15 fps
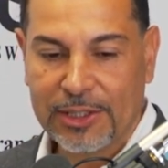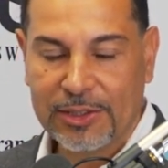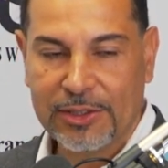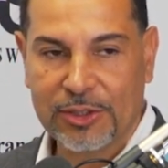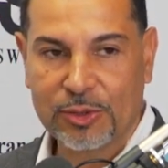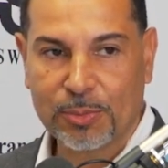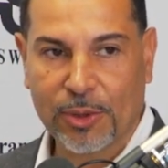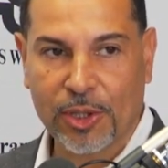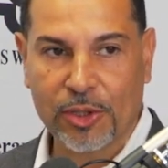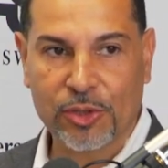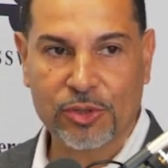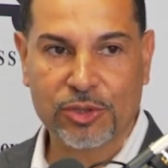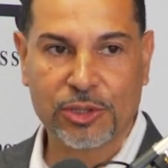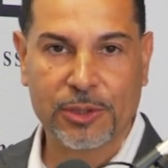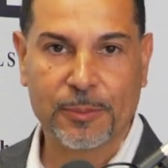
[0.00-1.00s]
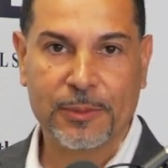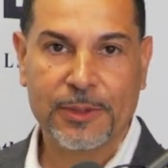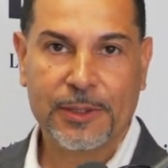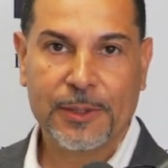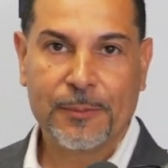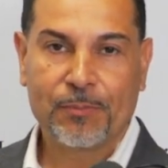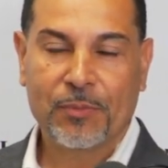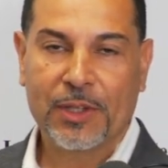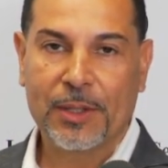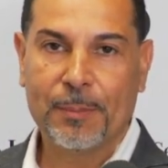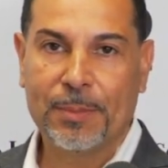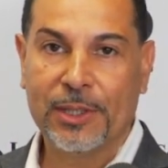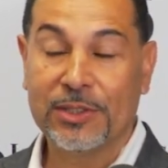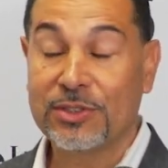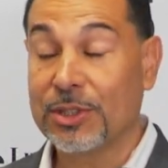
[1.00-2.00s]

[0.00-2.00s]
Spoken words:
this partnership. But